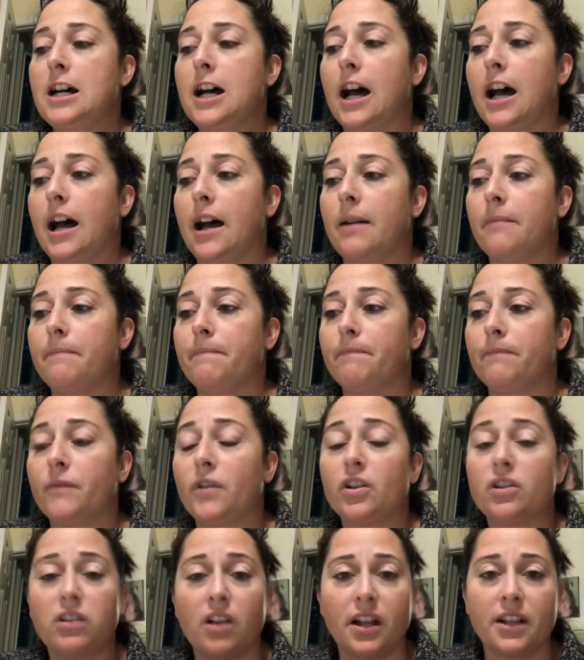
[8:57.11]

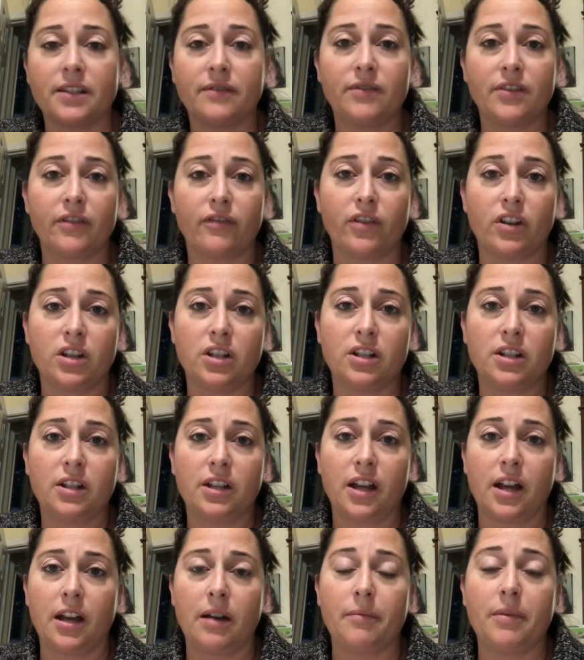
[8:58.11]
There's lots of different
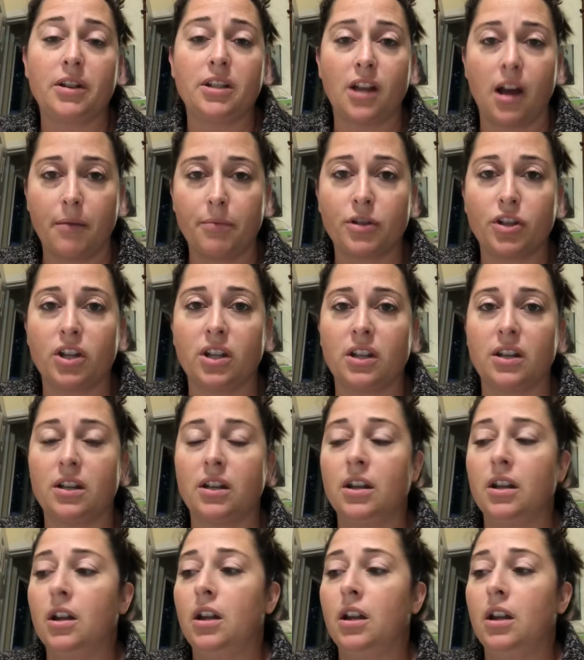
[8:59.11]
adoption